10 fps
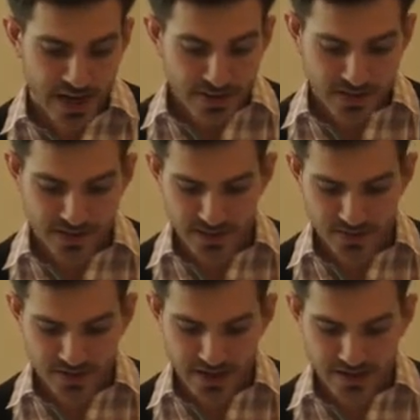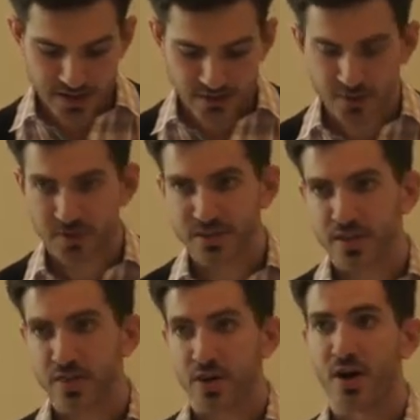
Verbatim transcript: these interests influence the